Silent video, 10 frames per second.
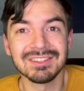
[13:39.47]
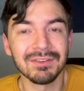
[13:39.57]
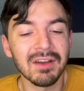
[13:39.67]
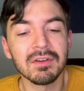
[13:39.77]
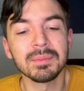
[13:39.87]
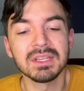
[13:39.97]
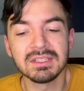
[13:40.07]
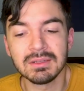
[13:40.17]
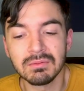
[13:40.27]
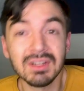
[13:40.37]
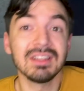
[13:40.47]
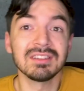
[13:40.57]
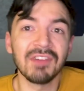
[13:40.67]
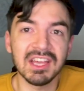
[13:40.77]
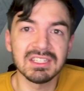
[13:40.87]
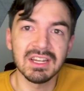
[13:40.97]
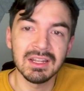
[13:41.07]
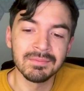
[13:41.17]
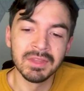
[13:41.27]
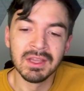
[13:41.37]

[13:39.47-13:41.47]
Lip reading: forever because it really is fascinating.